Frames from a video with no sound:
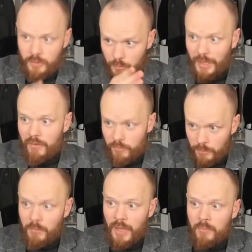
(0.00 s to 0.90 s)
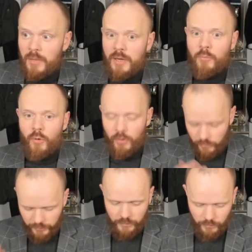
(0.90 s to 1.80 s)
You will have many more
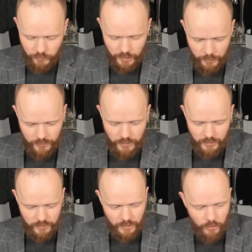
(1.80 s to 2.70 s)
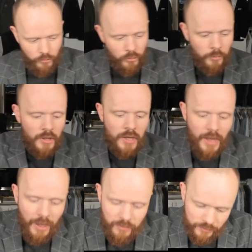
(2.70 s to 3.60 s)
resonance frequencies inside a room.
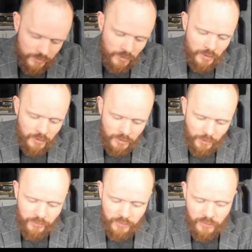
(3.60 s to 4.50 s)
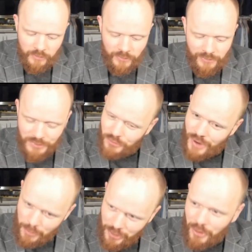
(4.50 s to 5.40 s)
And yeah, this is a
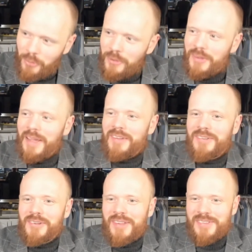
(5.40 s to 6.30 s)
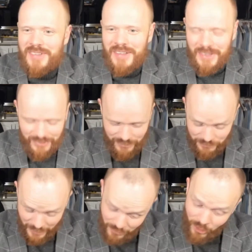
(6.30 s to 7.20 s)
rabbit hole. As you can see, it's
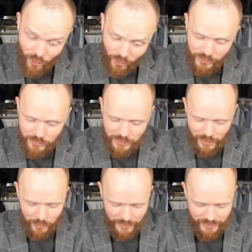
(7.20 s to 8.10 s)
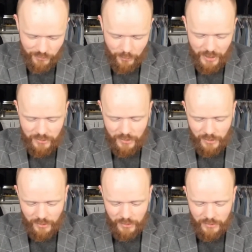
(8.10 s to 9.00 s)
very hard to fit all this information
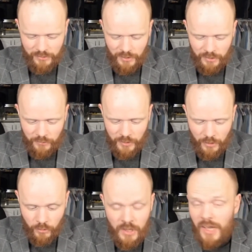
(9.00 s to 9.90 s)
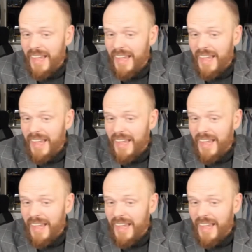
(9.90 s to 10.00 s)
in a single video.